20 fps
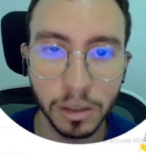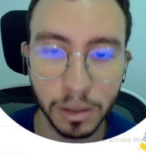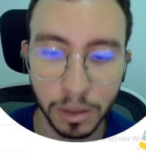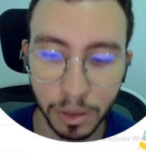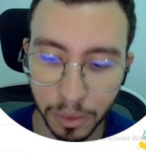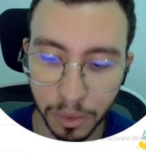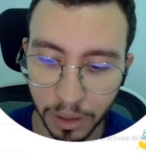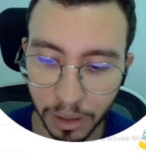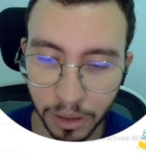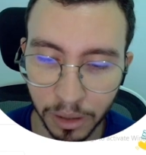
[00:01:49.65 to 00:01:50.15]
You
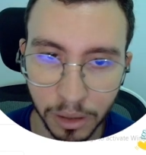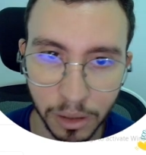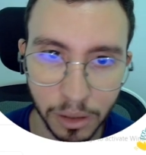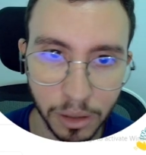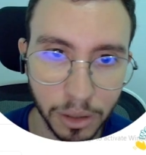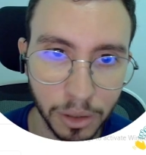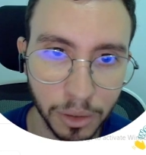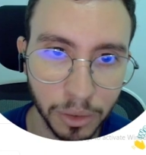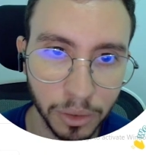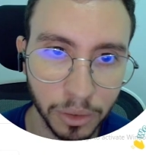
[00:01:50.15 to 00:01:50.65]
can
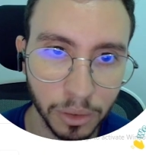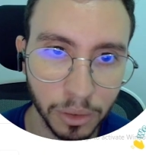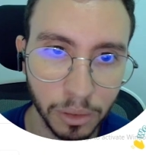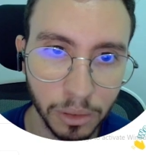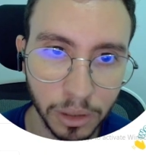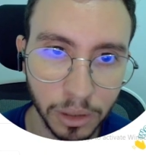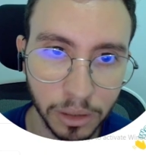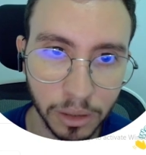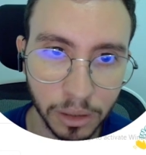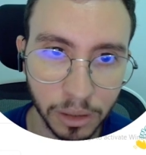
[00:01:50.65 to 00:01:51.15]
use
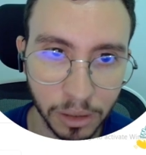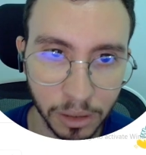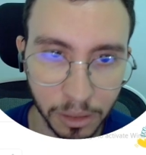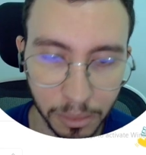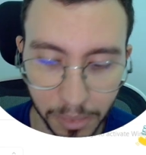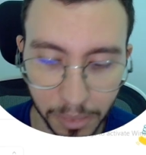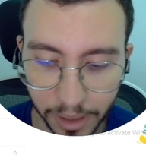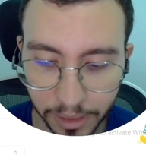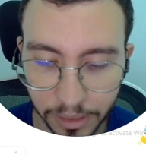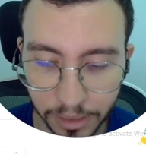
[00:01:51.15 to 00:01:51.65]
only the
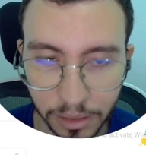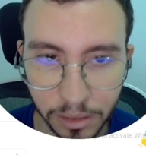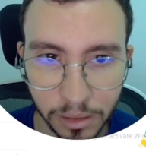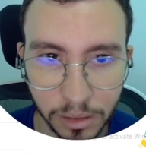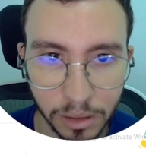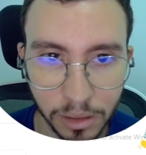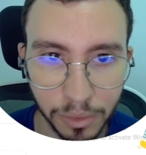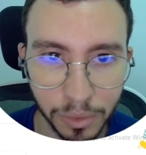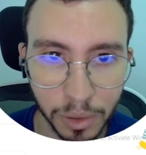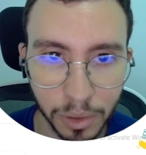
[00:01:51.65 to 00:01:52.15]
message
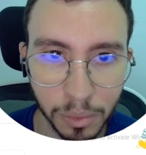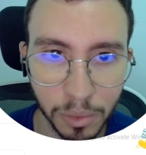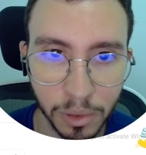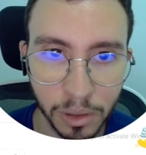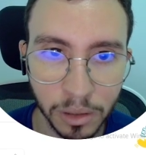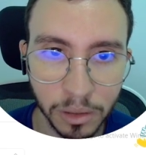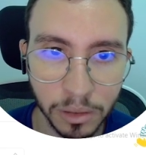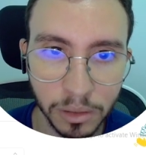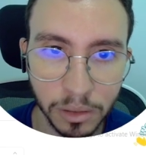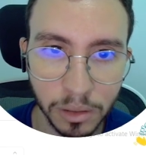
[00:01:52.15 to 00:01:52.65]
if you
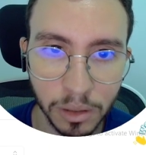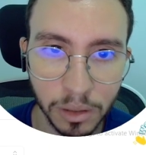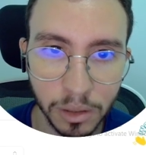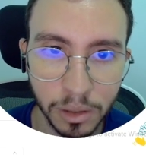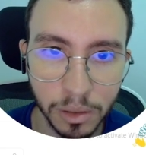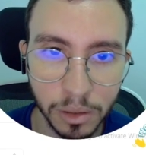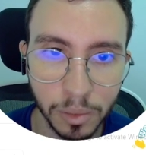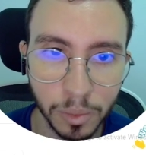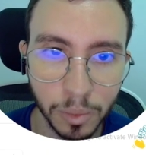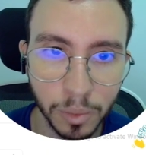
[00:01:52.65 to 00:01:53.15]
want,
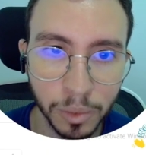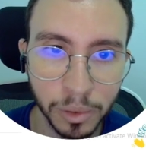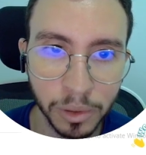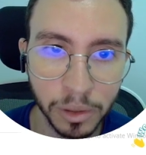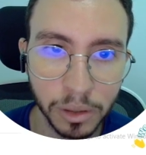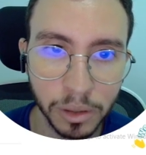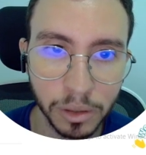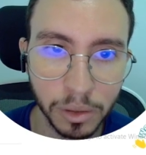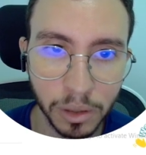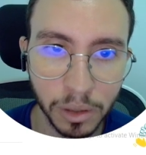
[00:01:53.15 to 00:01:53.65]

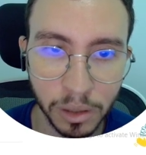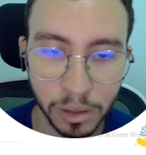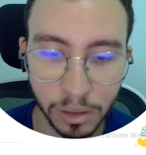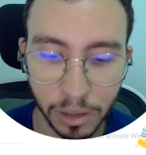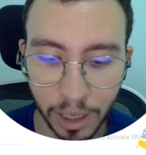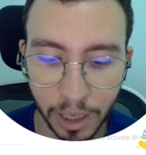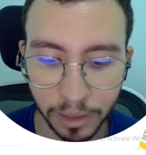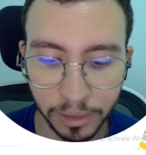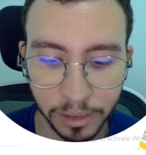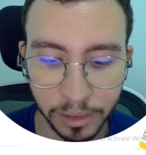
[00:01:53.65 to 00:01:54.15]
or you can
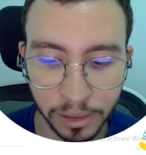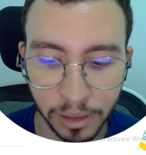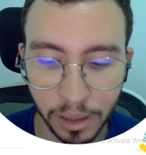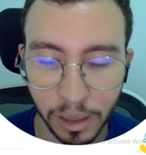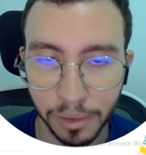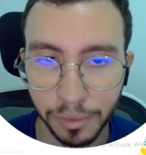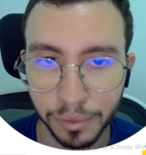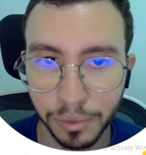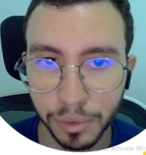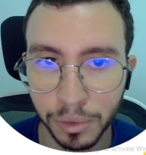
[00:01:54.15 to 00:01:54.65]
add
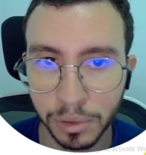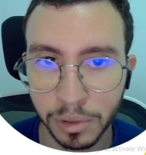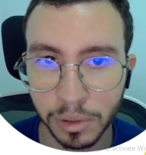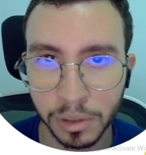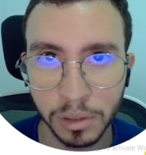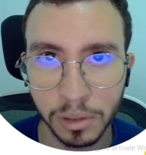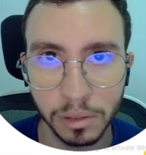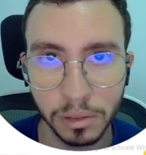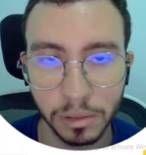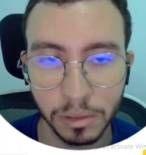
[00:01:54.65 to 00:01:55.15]
a
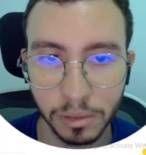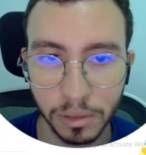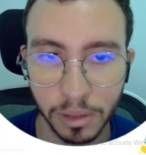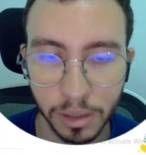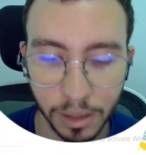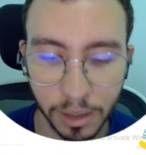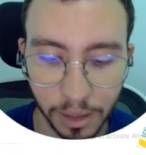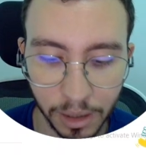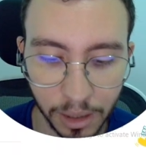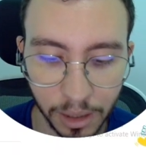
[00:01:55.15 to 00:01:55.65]
footer
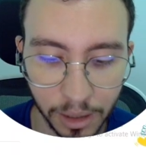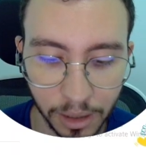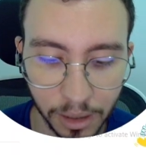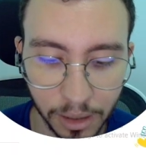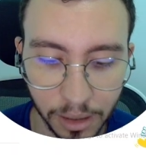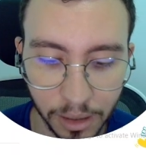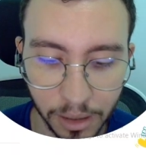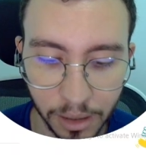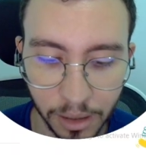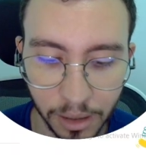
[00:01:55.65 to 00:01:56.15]
like
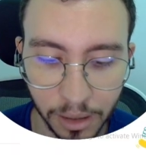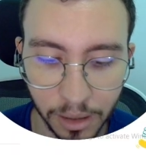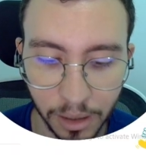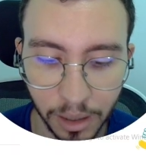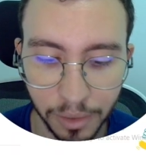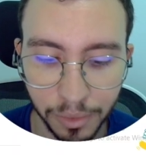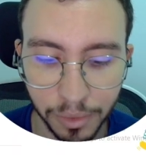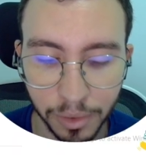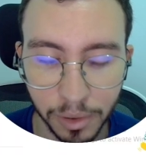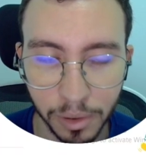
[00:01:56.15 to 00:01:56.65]
a
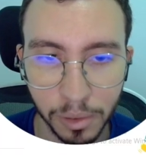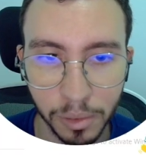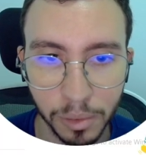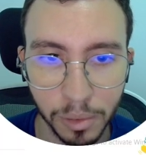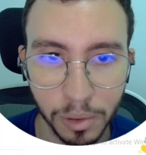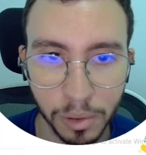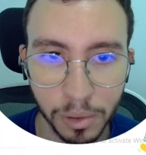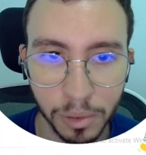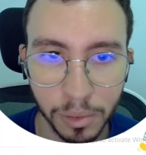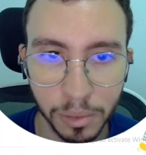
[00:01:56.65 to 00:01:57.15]
referral
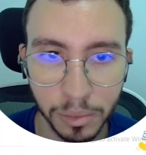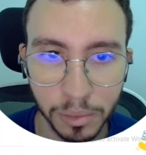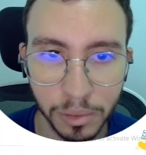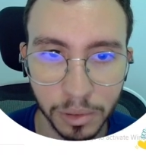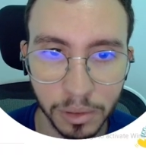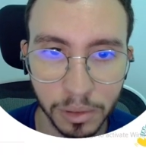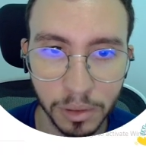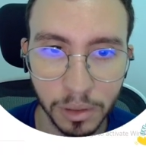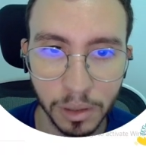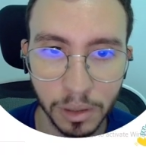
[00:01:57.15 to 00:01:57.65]
code
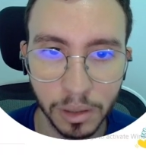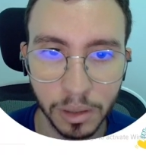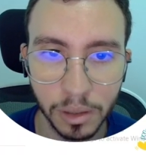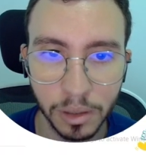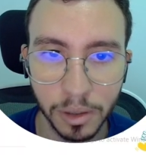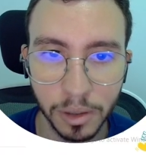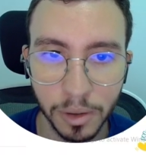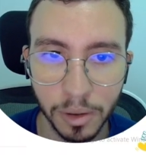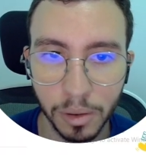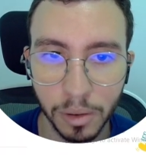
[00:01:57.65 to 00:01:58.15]

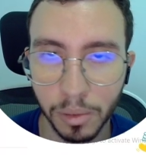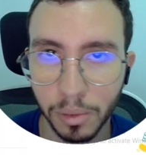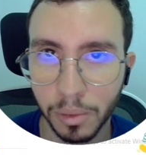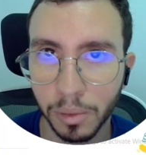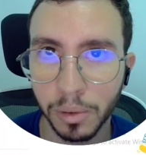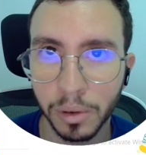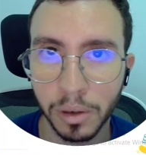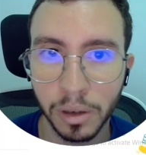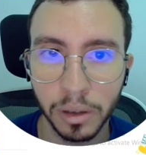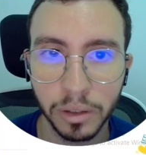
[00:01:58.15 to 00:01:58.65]

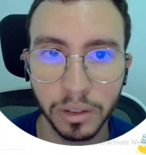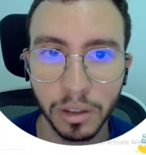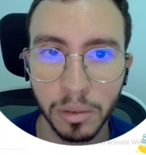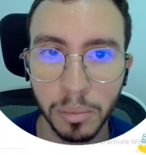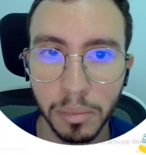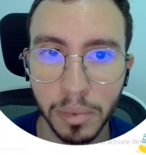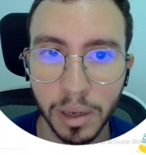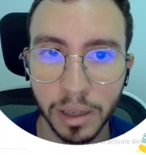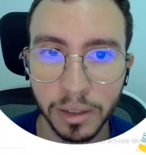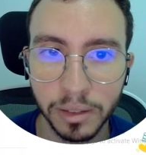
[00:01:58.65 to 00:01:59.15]
or
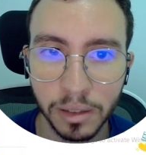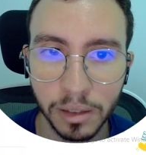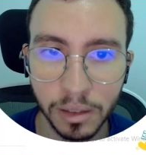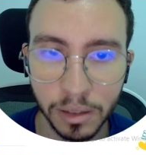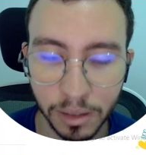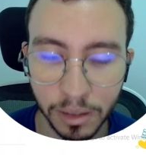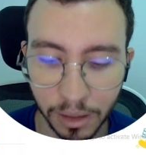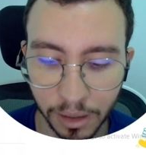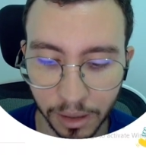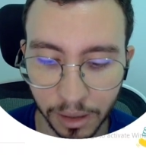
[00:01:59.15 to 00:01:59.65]
some
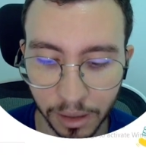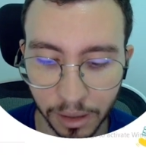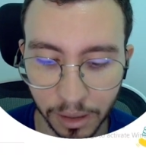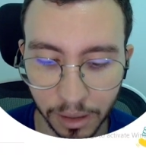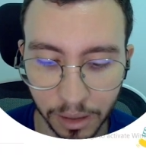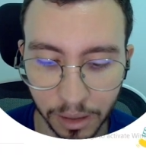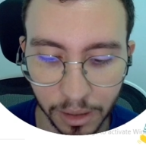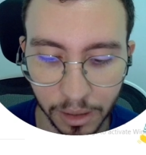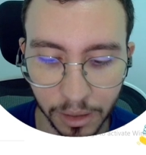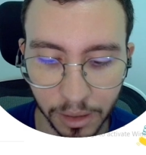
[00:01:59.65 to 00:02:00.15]
message like
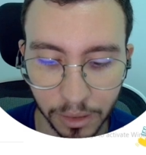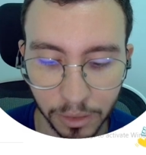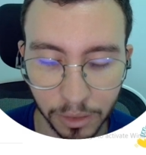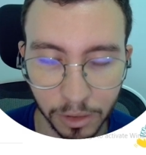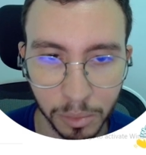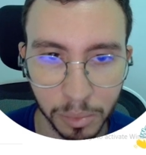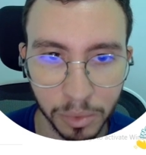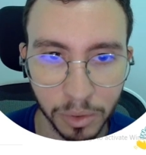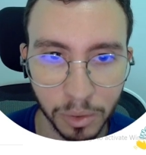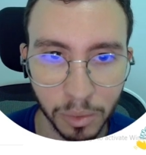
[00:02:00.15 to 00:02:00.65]

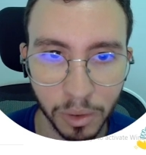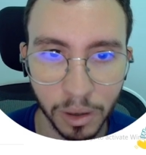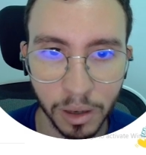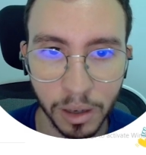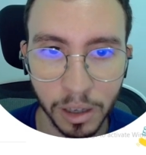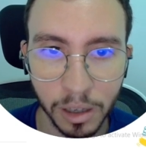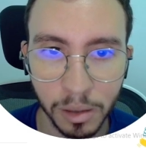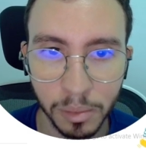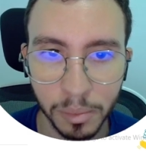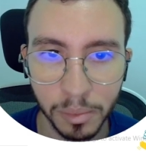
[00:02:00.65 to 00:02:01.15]

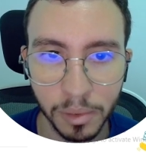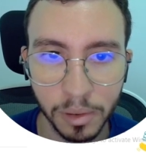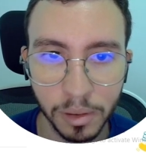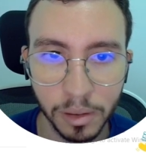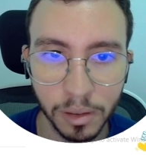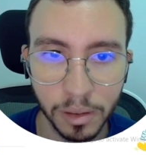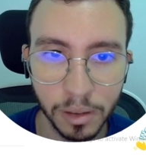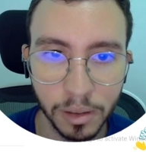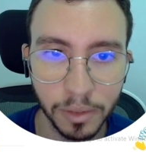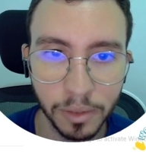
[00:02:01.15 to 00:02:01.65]
subscribe,
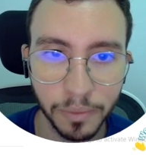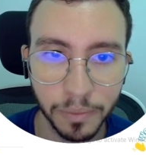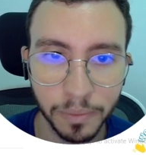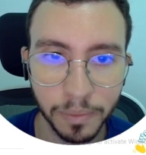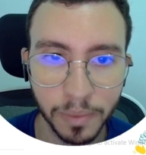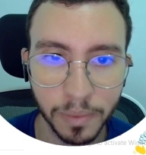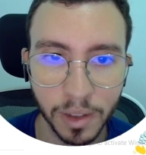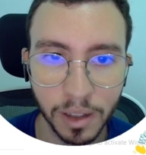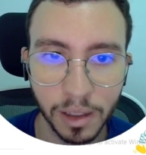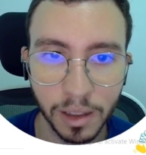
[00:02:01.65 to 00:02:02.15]

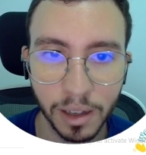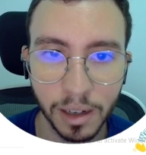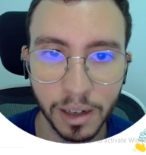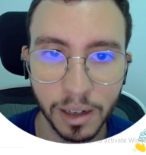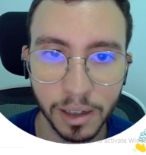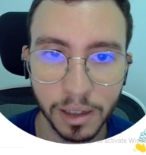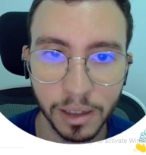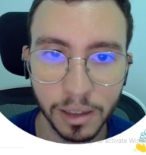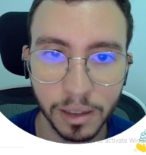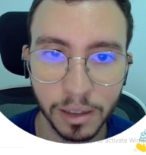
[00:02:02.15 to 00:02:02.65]

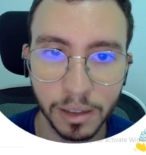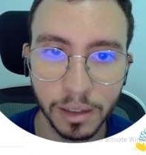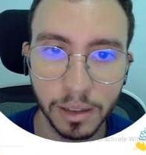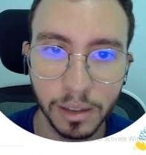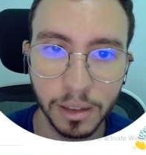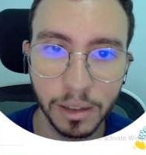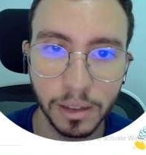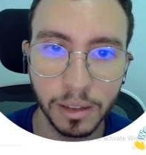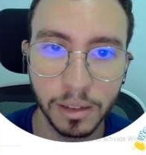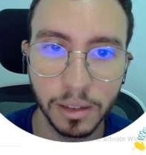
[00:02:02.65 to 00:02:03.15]
like,
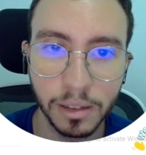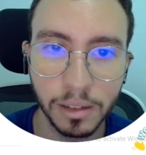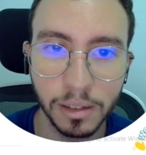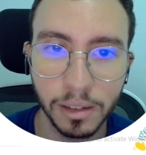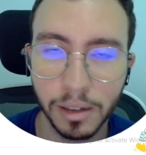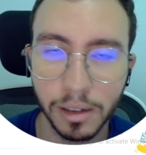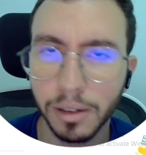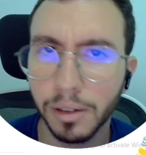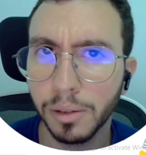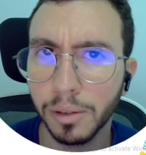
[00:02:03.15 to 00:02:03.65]

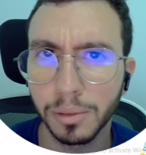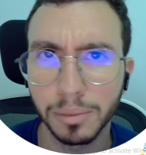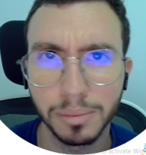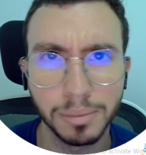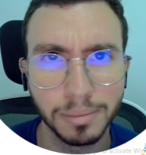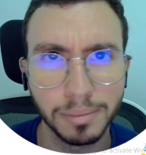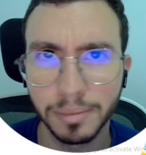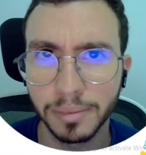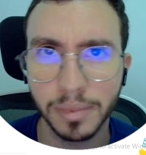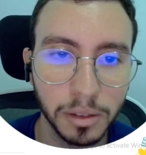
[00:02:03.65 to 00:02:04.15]
I don't know,
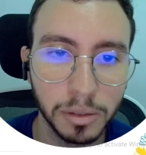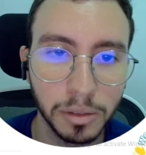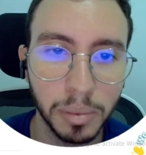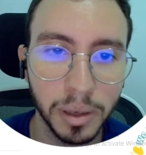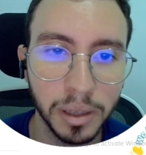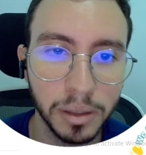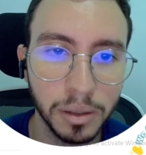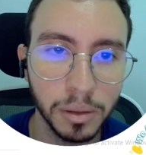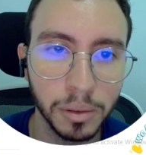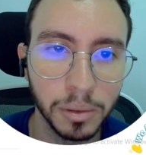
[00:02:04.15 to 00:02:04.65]
it's by
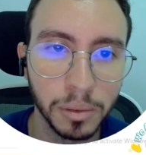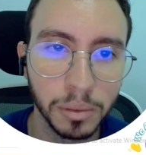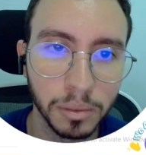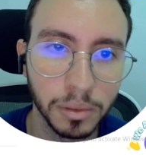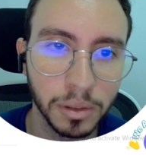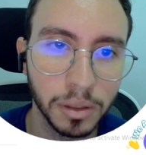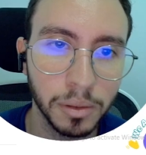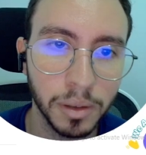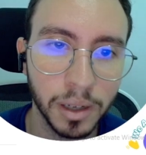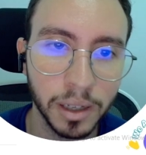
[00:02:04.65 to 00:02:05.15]
you.
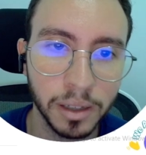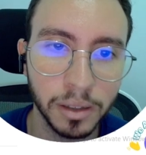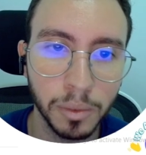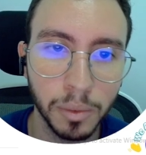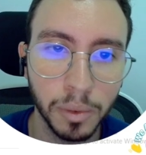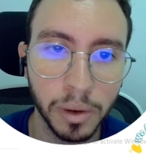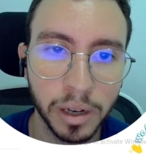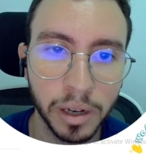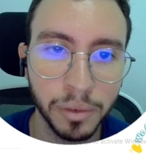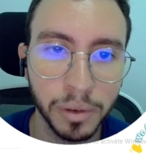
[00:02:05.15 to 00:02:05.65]
You add
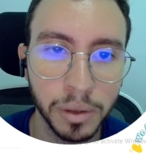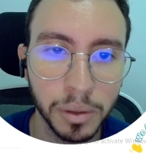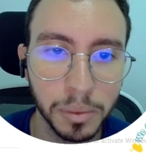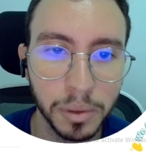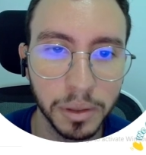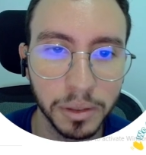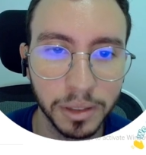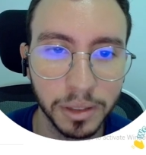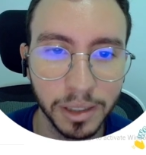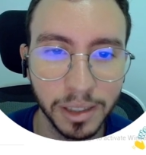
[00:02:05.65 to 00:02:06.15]
whatever you
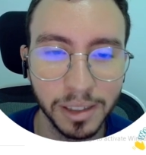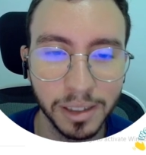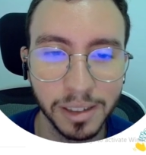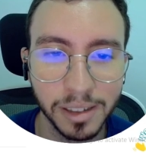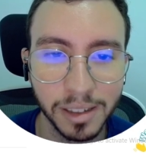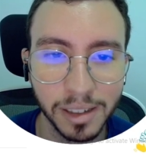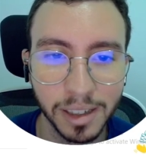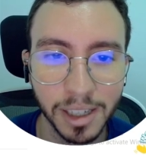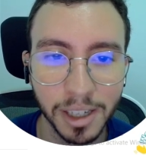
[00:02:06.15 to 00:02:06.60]
want here.